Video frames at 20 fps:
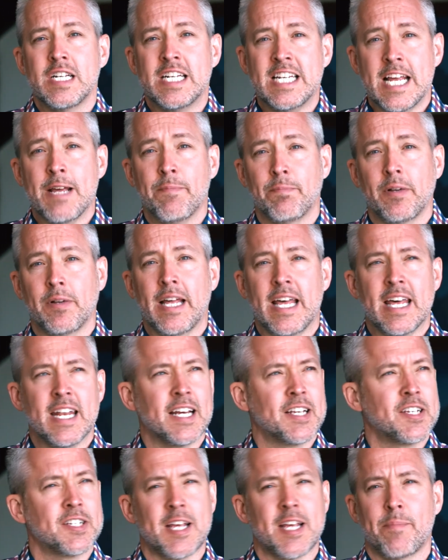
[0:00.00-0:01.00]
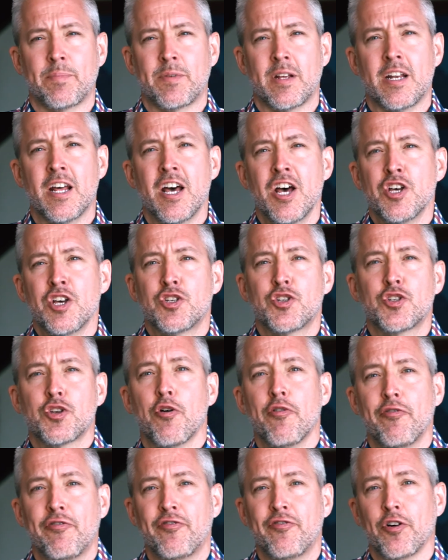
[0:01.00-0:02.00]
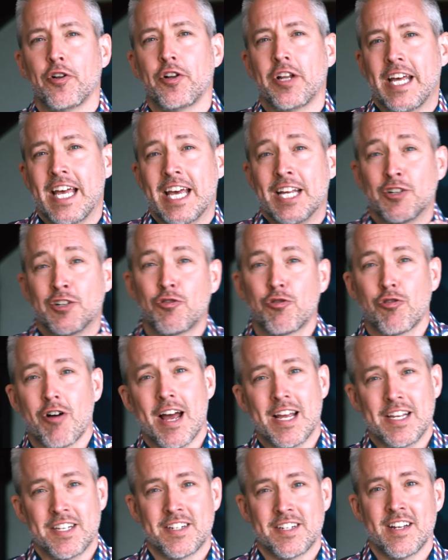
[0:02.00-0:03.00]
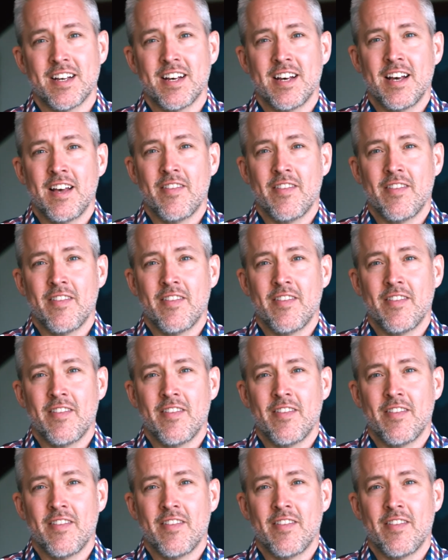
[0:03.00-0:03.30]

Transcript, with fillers: deeply and accepted so fully in Christ